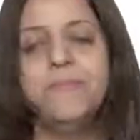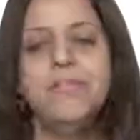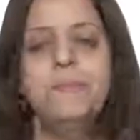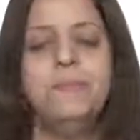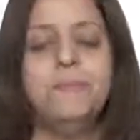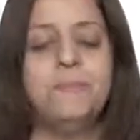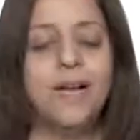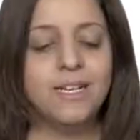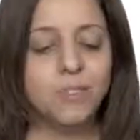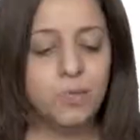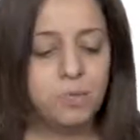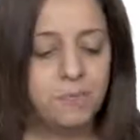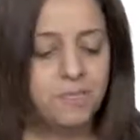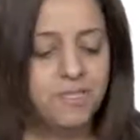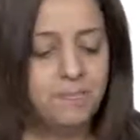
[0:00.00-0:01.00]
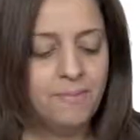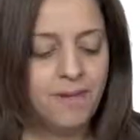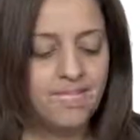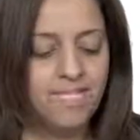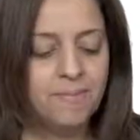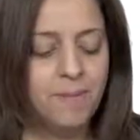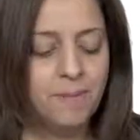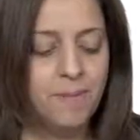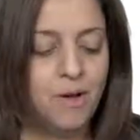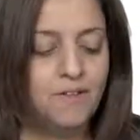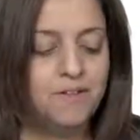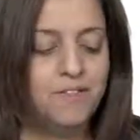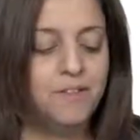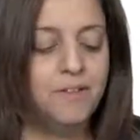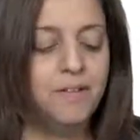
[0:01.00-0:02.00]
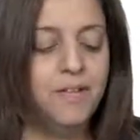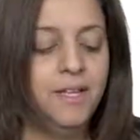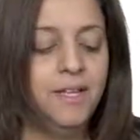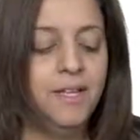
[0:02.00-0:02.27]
The minimax would be the maximum of the